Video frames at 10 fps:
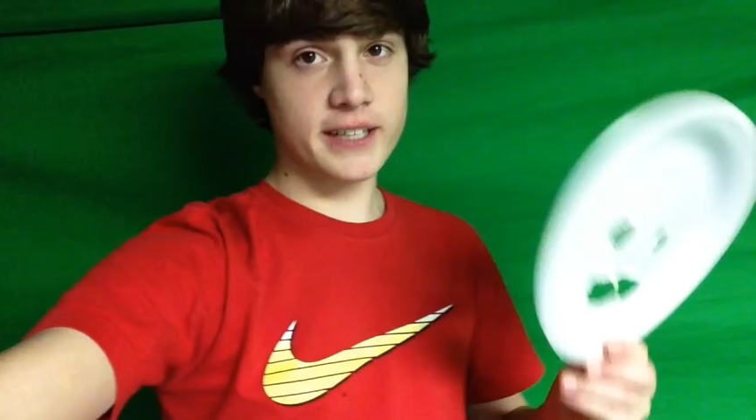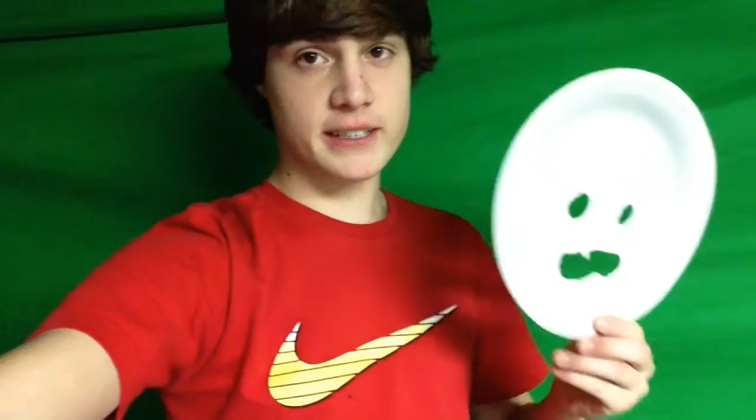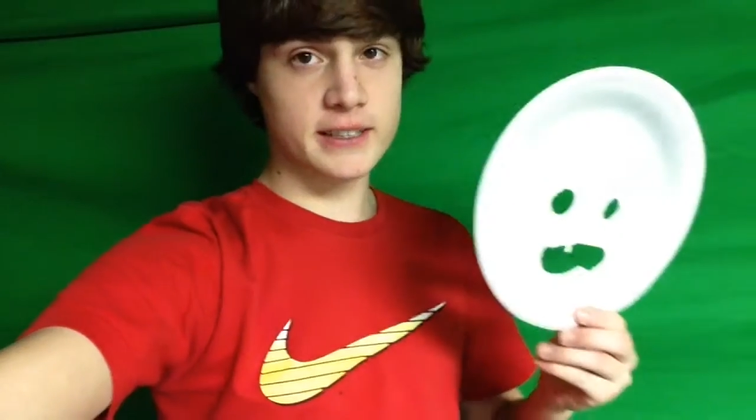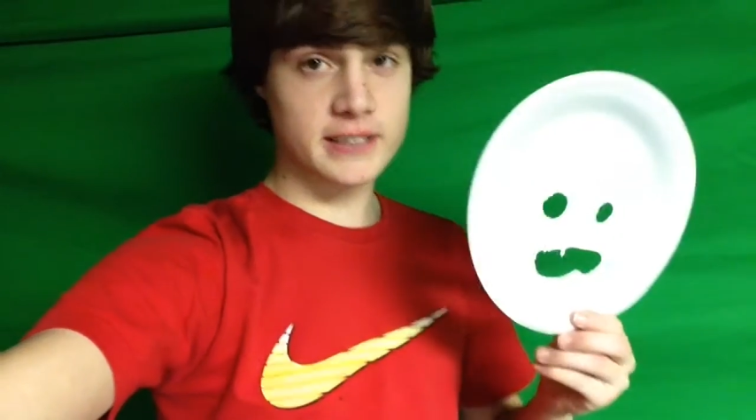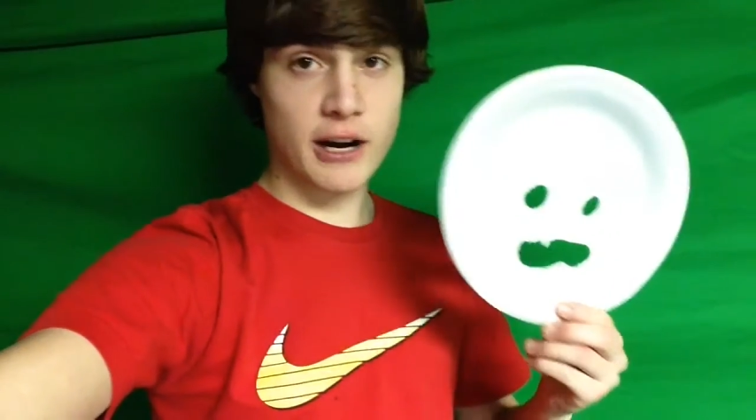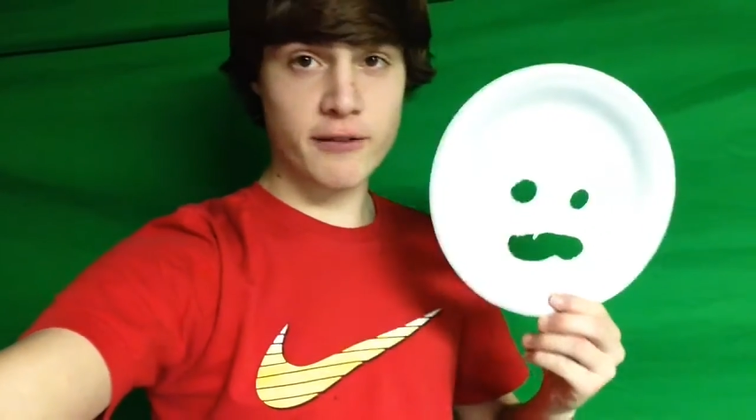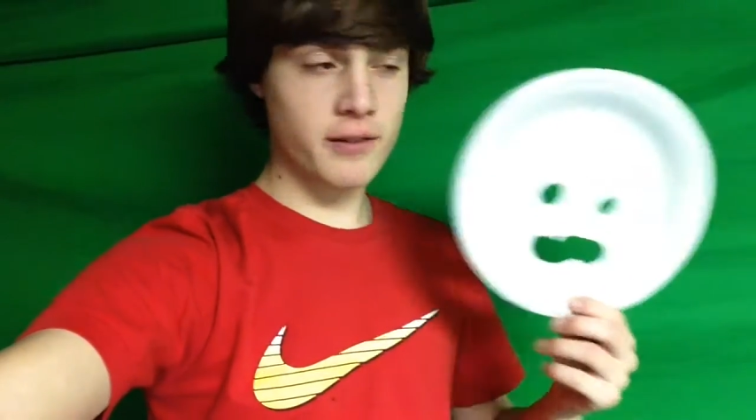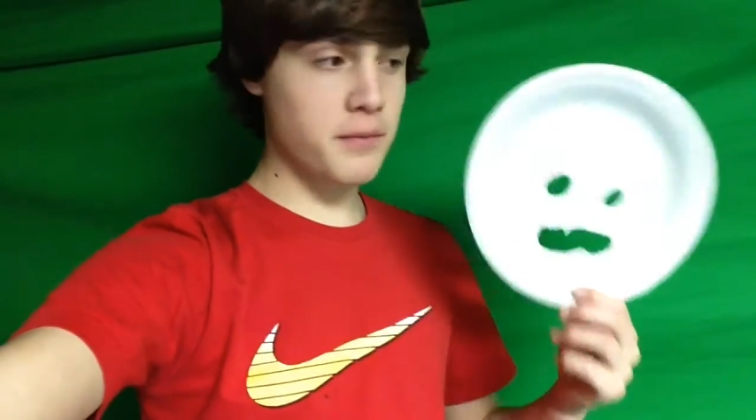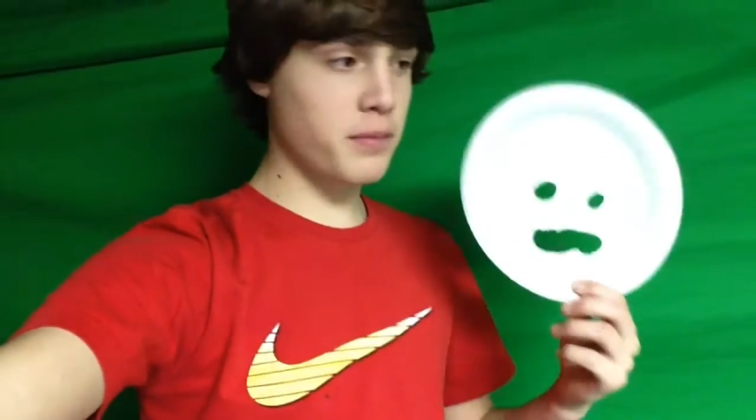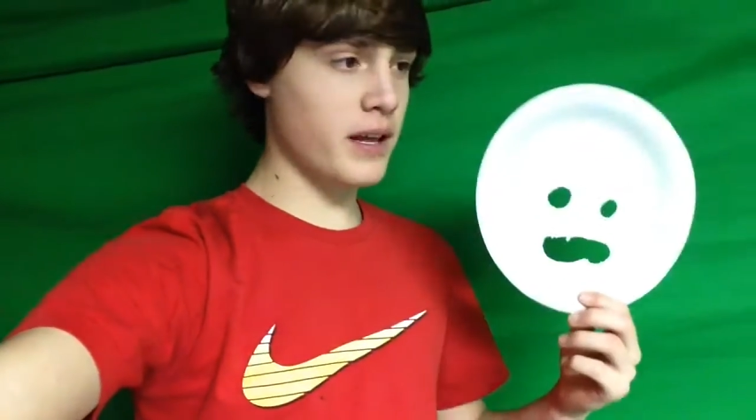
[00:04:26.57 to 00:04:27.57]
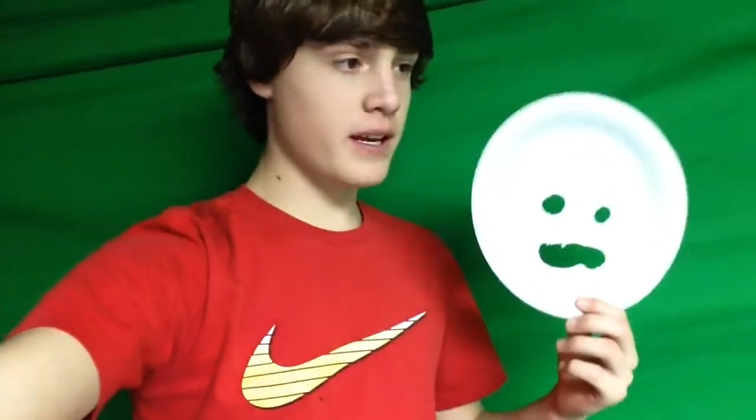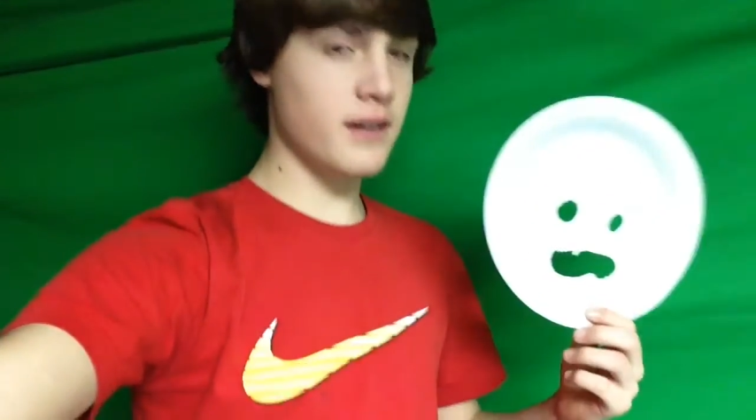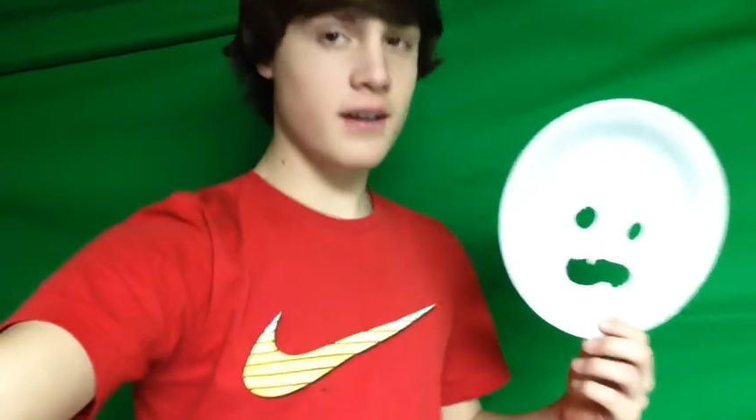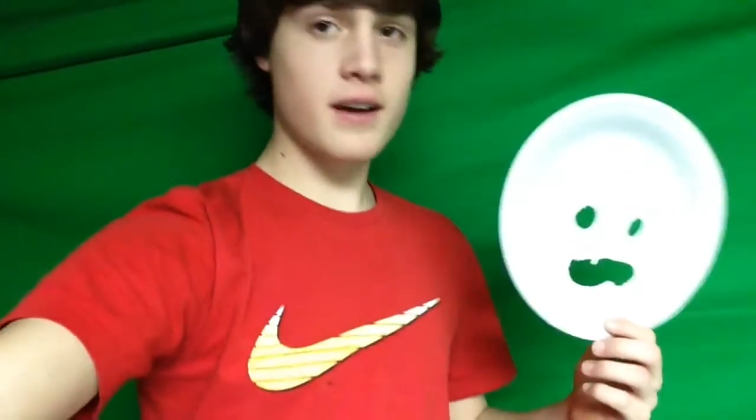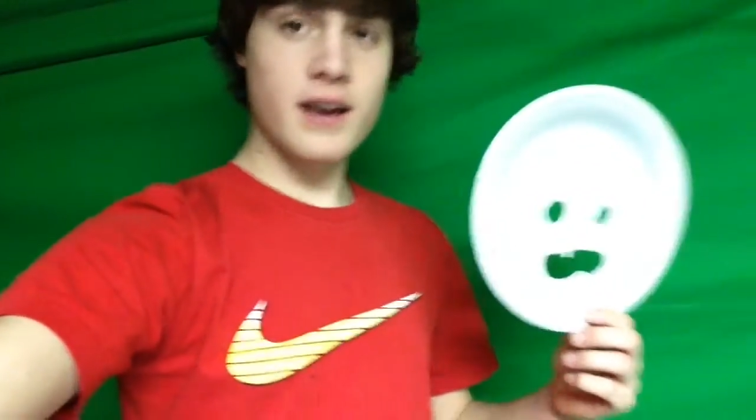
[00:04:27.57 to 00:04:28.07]
need is a styrofoam plate
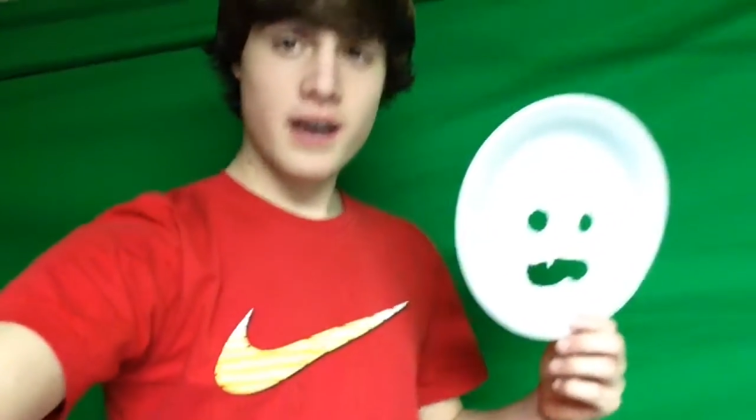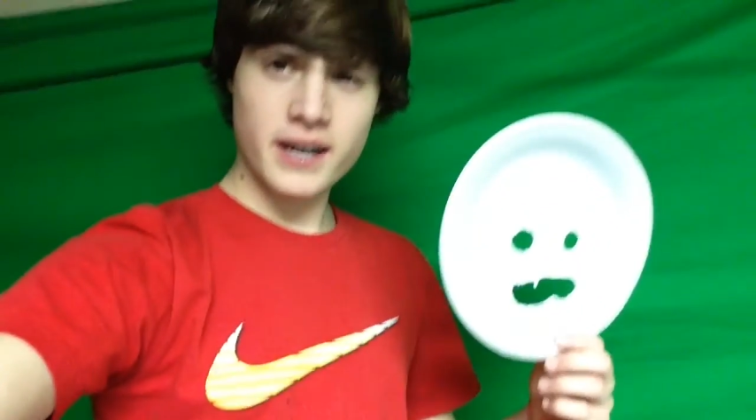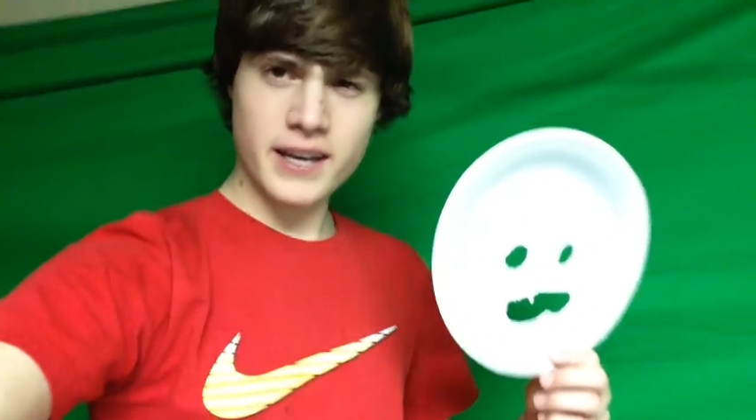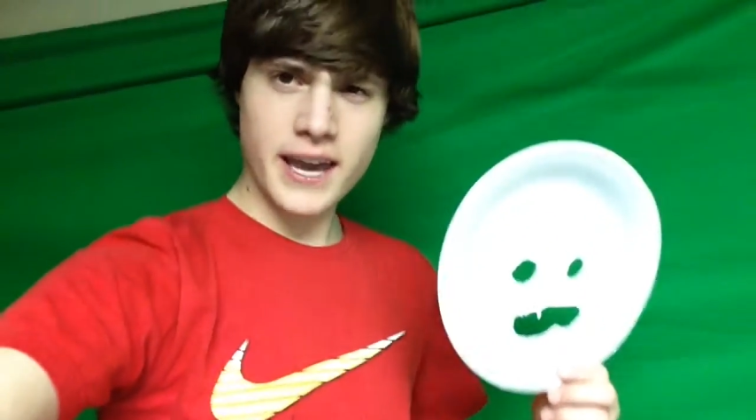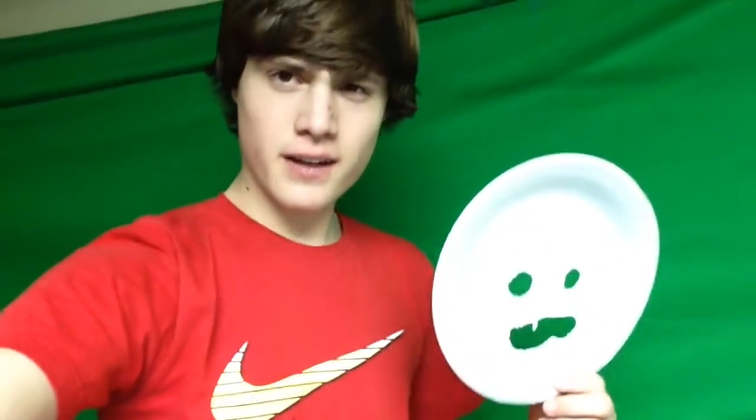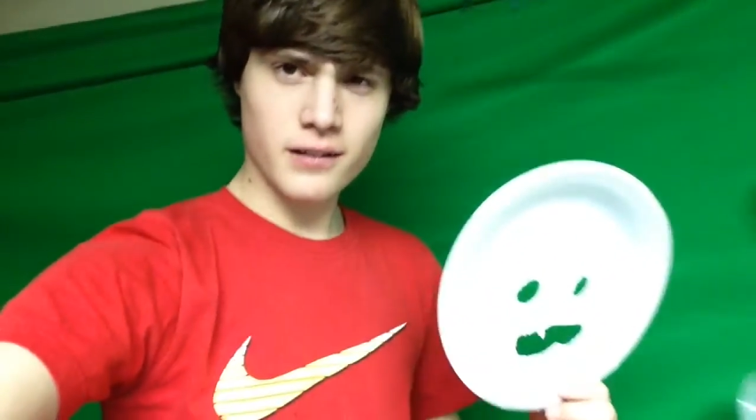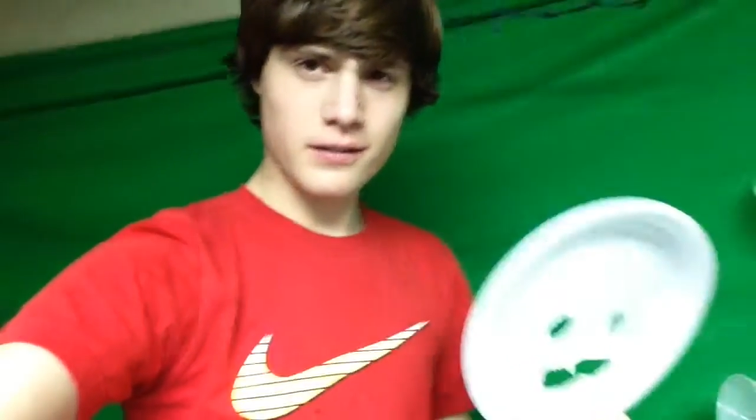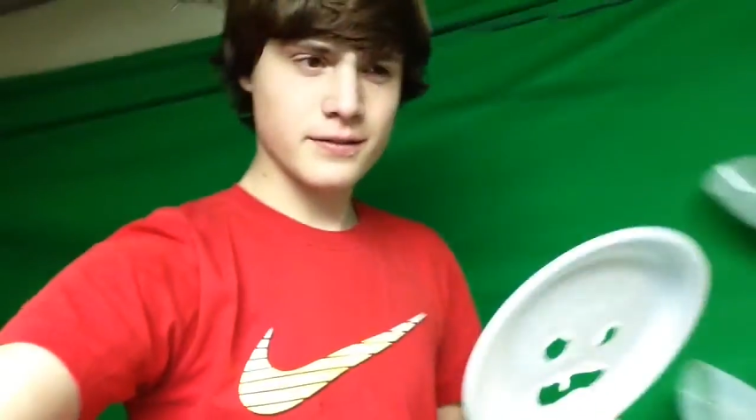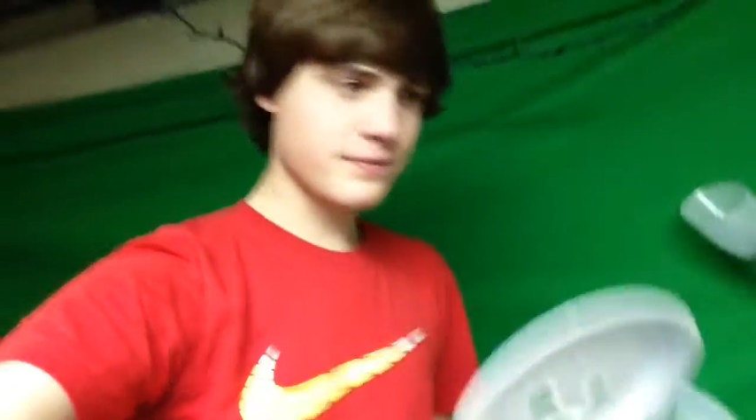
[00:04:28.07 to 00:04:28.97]
and a candle.